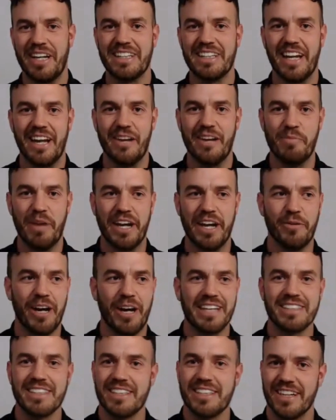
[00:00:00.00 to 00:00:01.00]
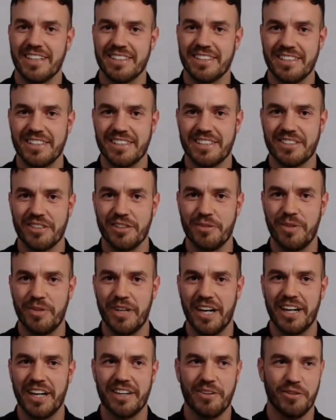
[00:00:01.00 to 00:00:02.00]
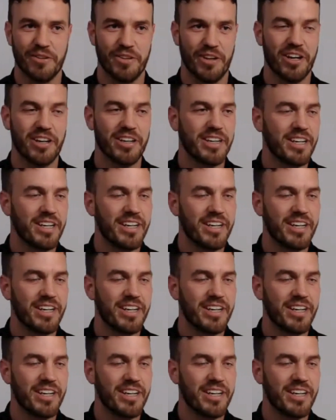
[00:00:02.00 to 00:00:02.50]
In many ways, it doesn't discriminate, although